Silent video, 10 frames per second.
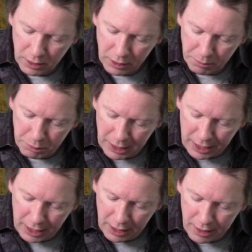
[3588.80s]
the
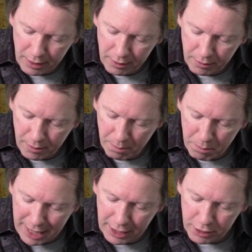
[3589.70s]
plane
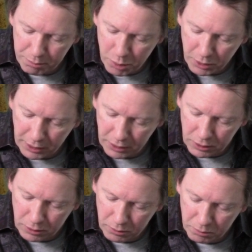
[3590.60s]
minus a point